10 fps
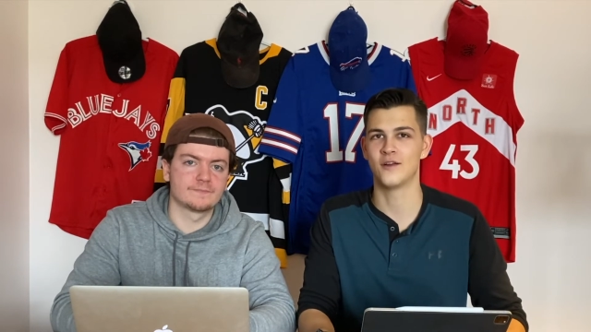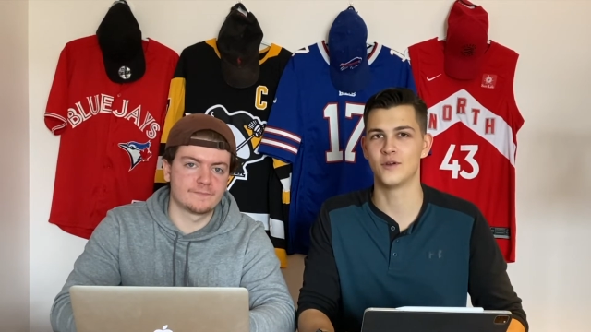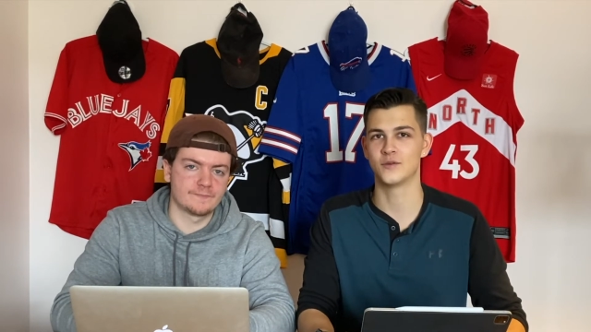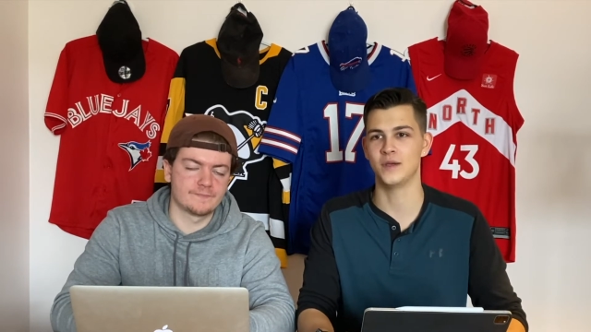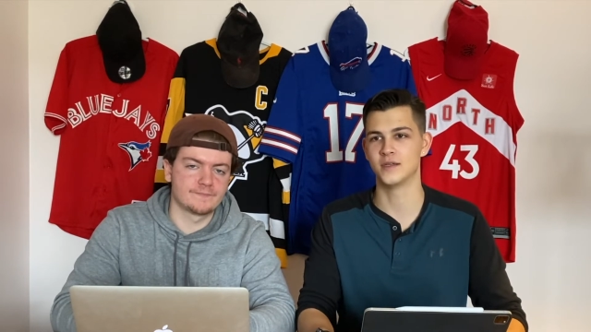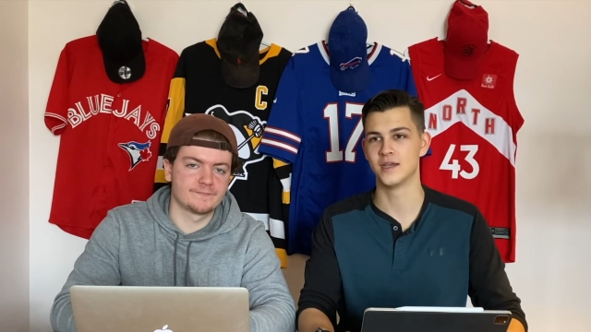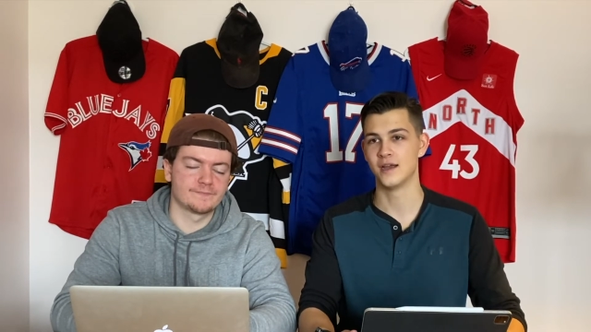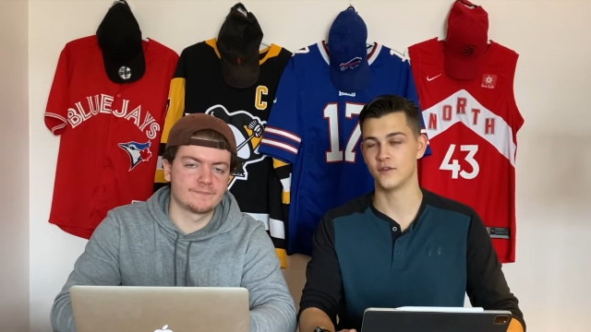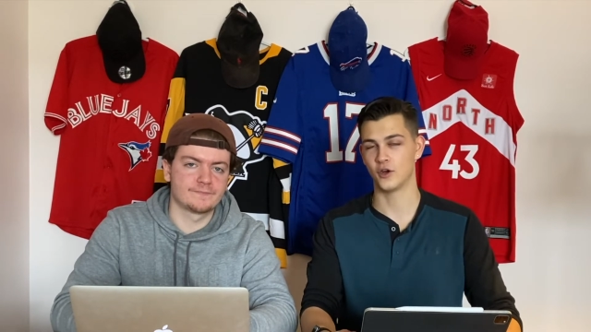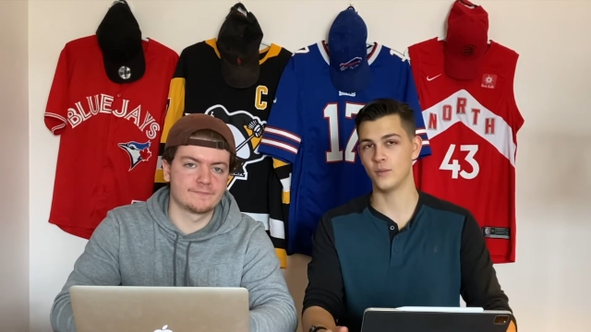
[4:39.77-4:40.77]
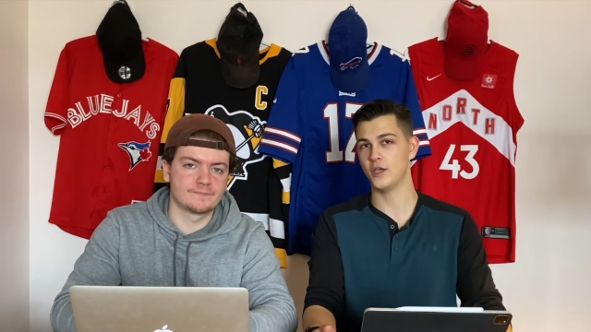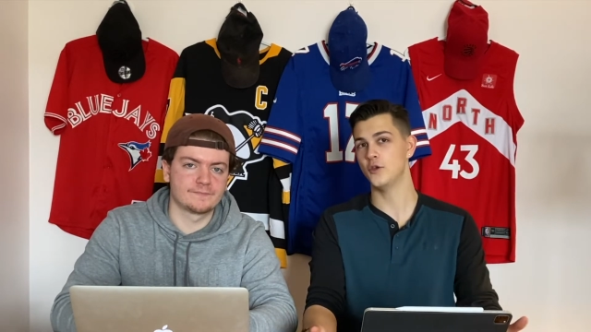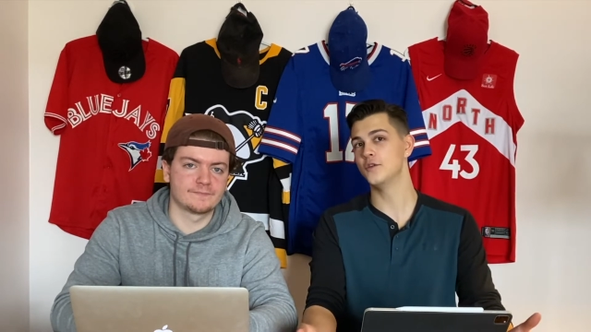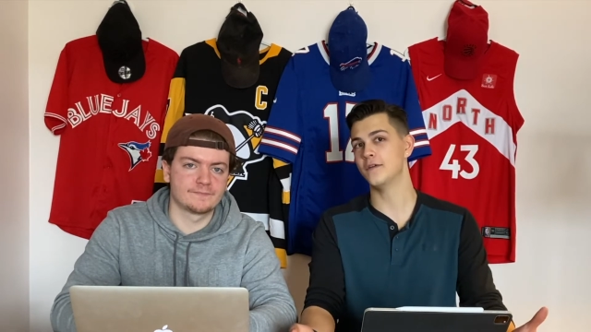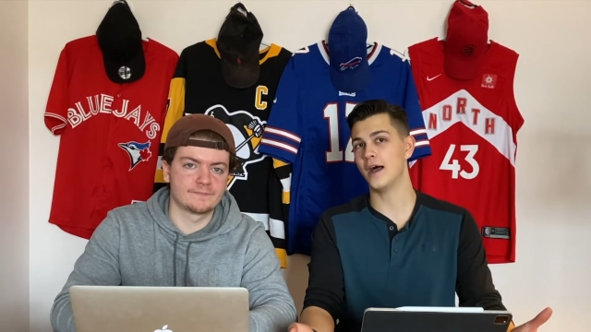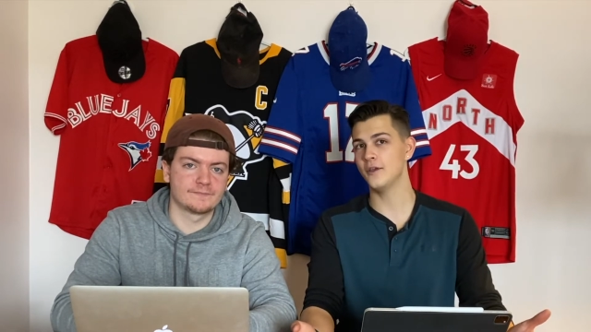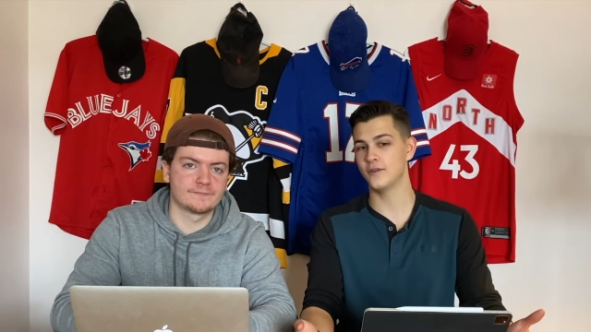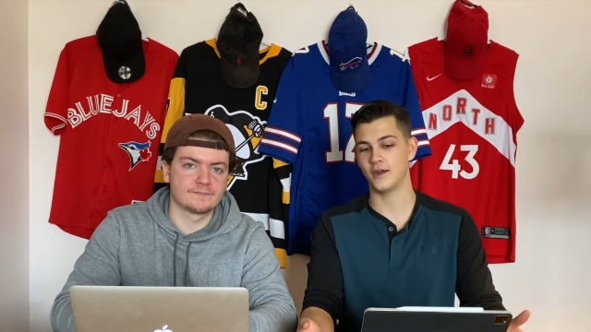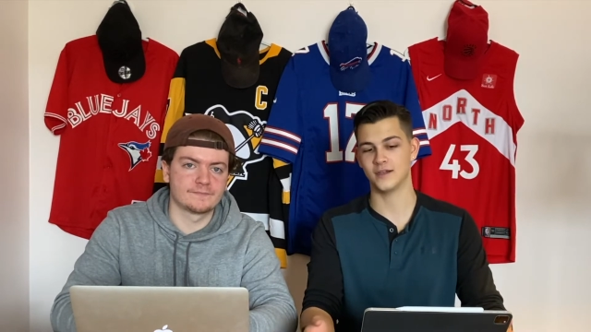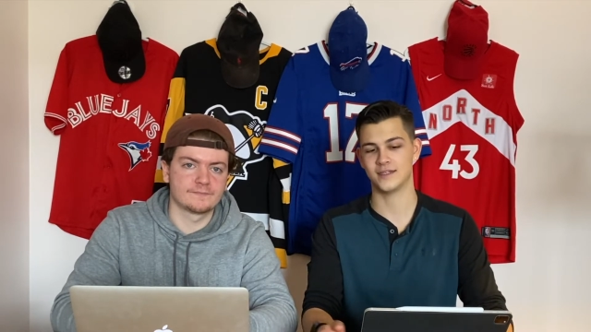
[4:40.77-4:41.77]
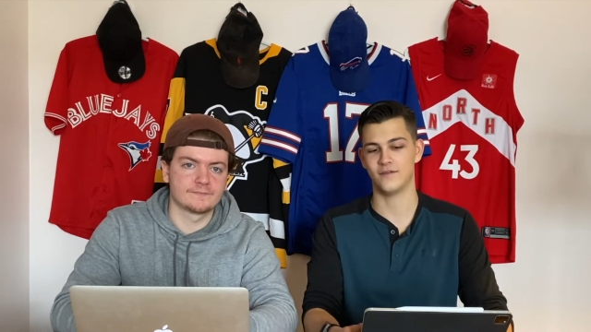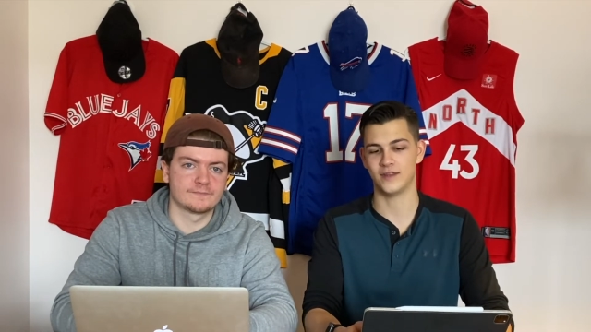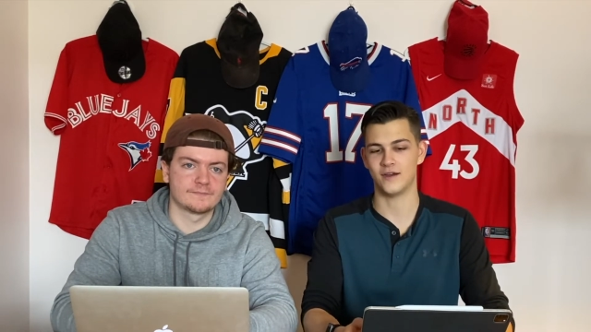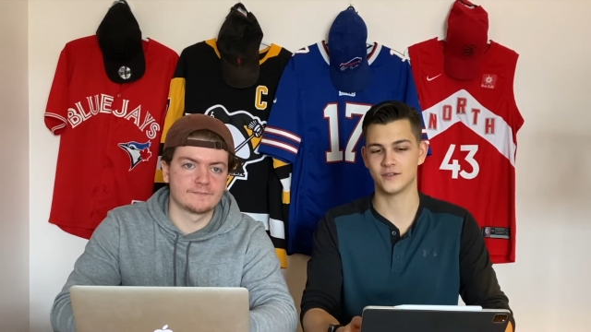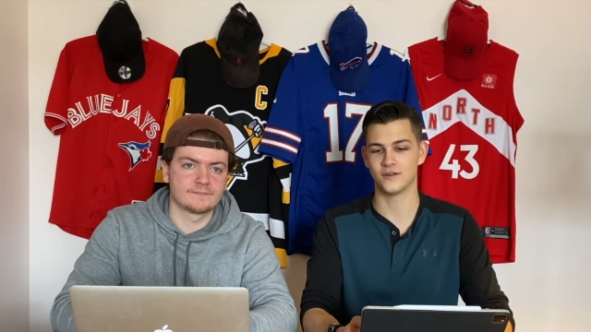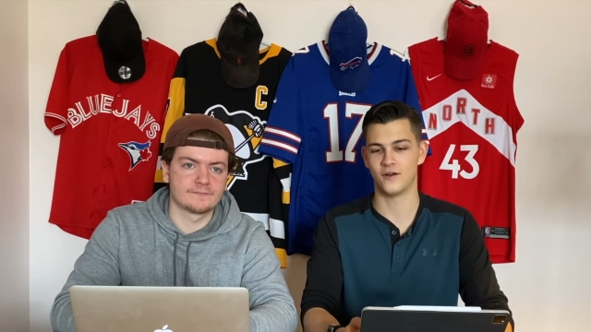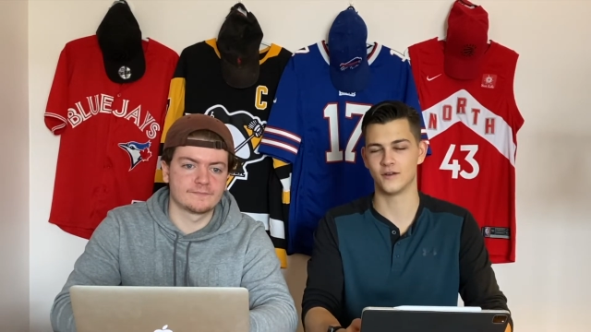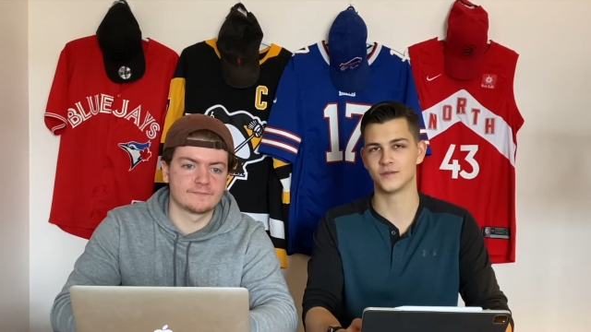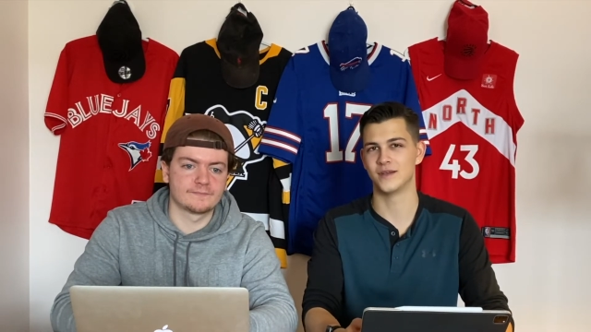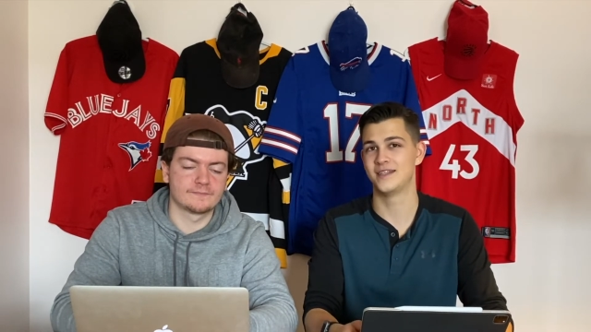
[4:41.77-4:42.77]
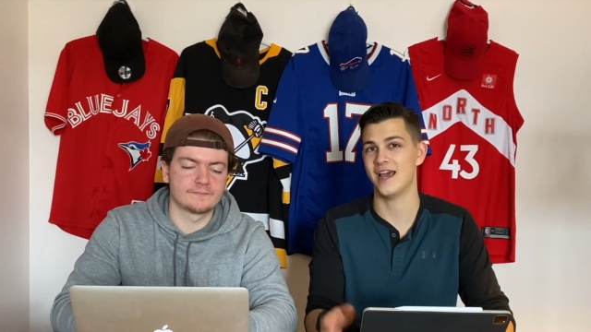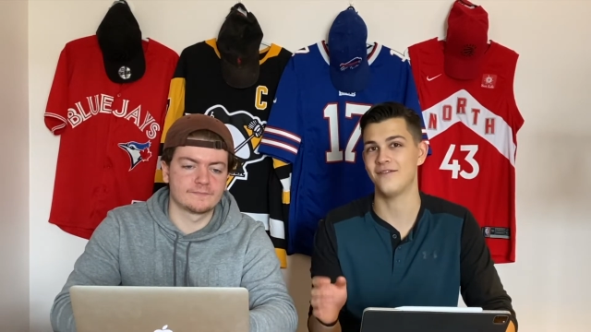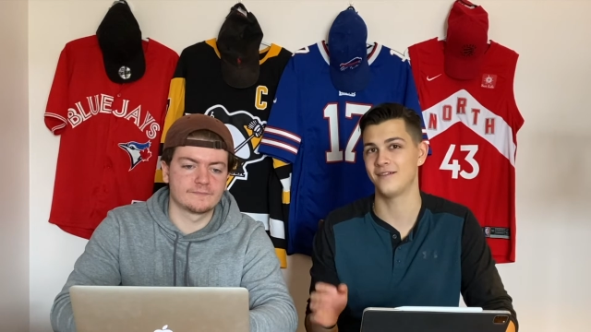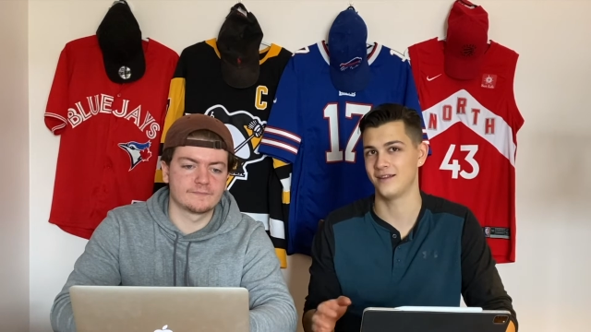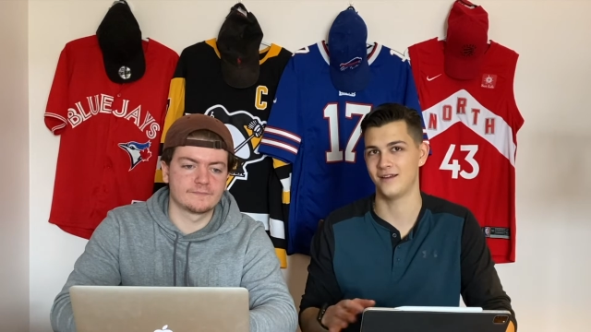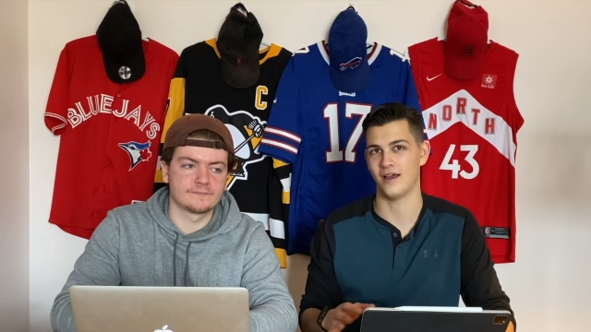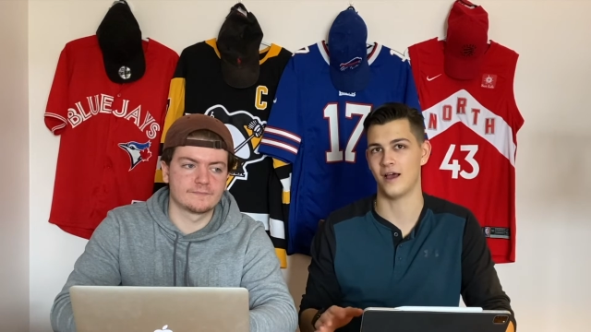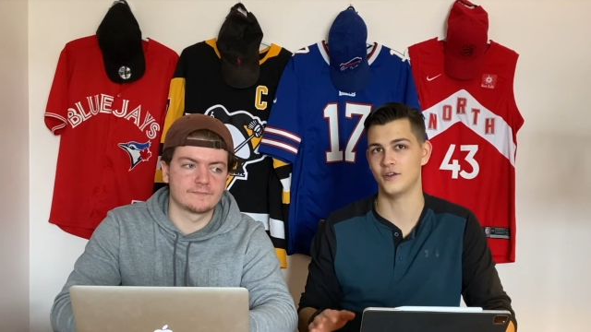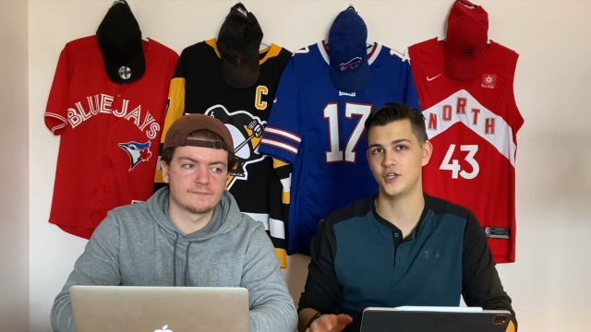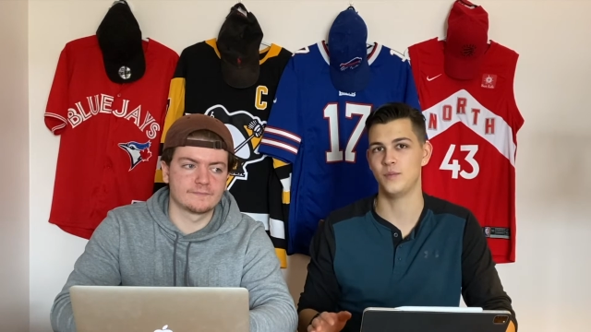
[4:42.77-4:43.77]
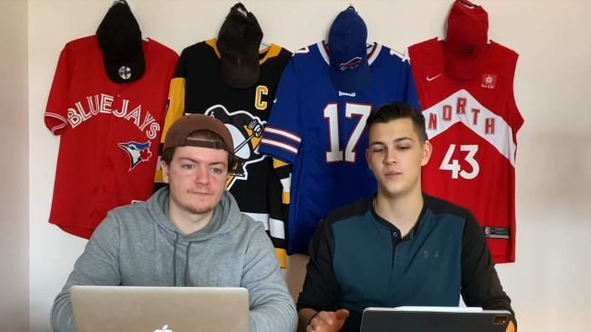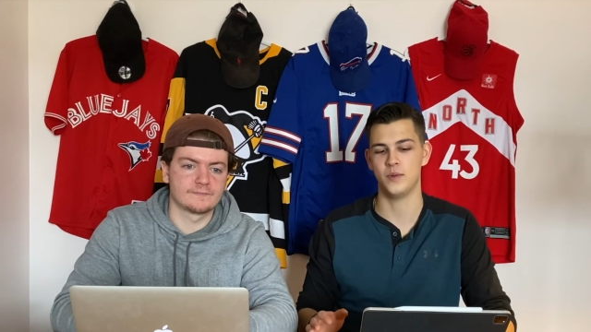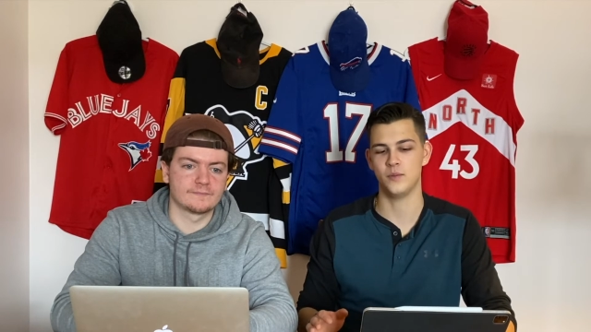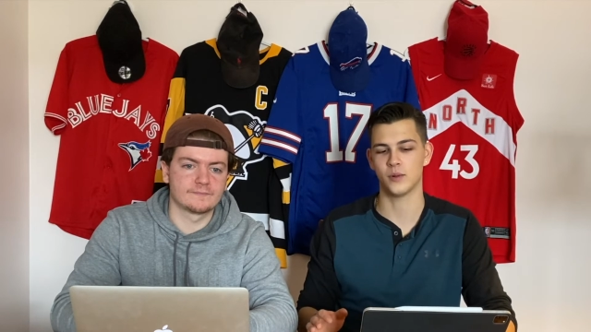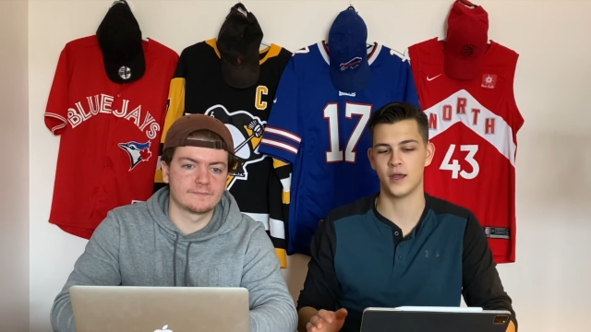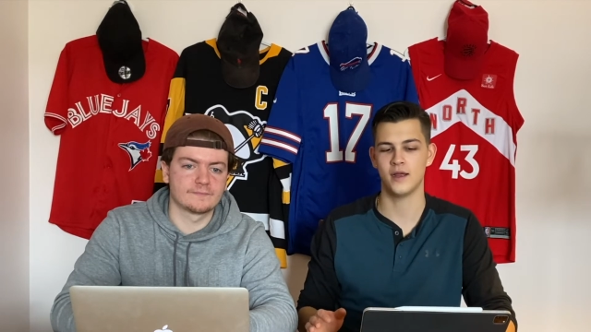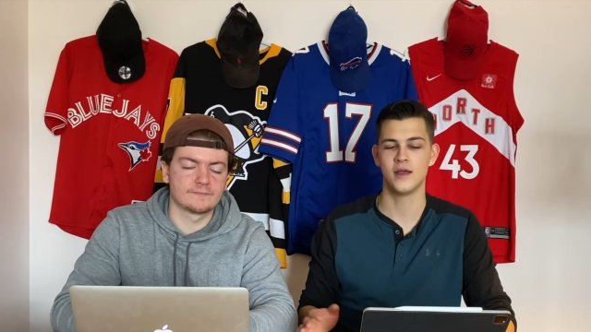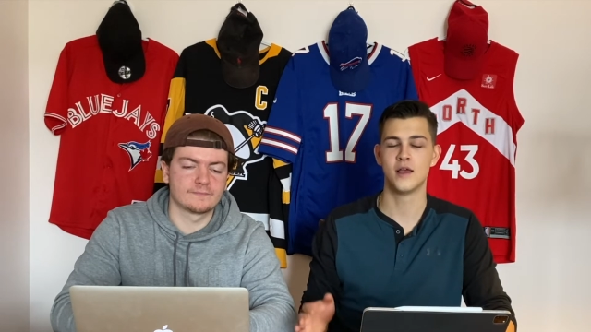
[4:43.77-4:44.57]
Speaker 1: which means there could be huge value there at seven thousand dollars, but definitely a G P P play.